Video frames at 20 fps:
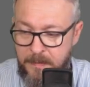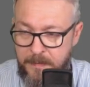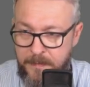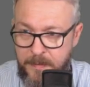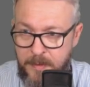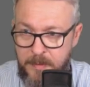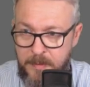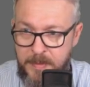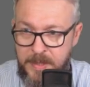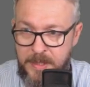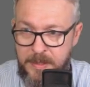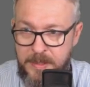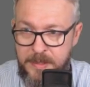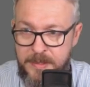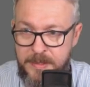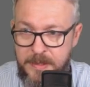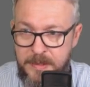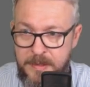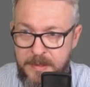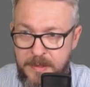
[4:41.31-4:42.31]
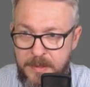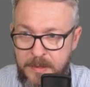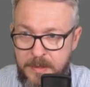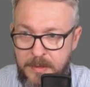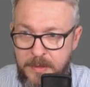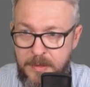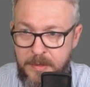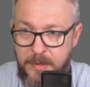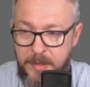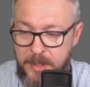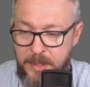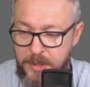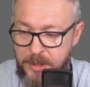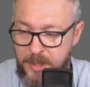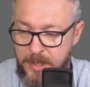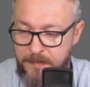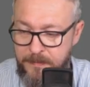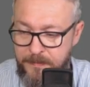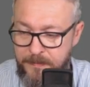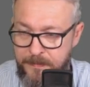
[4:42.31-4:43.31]
For me, this is
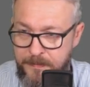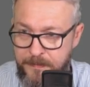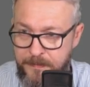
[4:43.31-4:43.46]
Croatia.